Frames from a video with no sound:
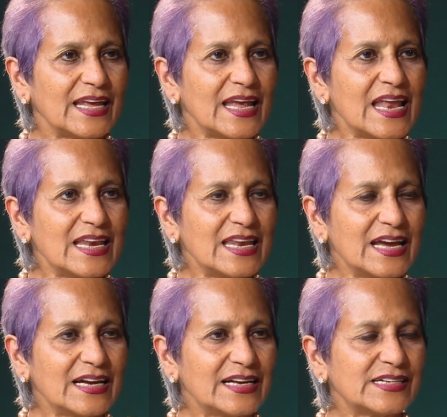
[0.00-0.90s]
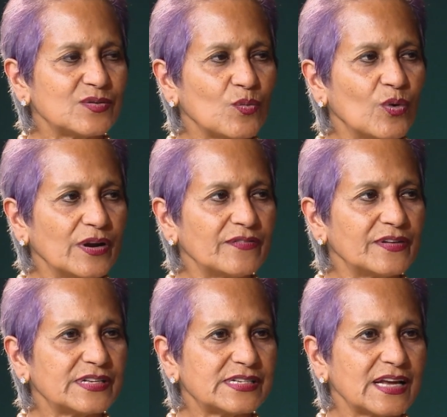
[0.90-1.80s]
India is one of
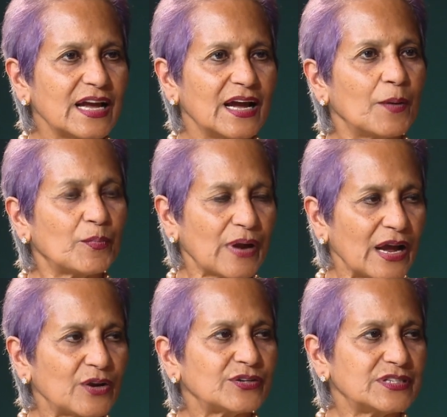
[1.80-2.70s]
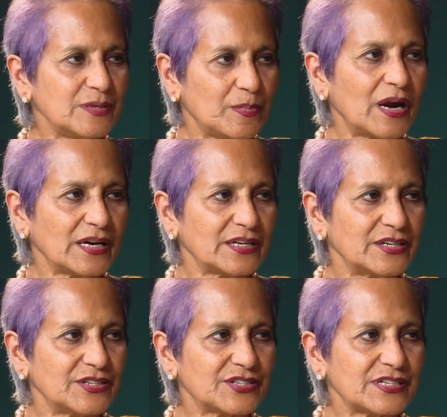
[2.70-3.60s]
its priority
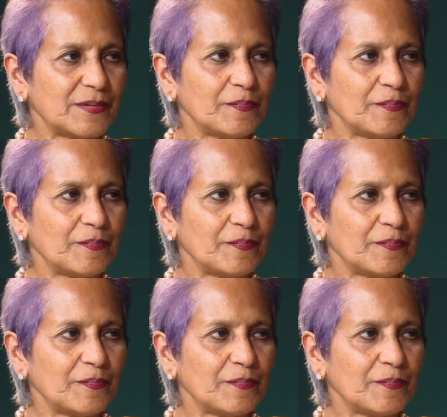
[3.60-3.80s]
partners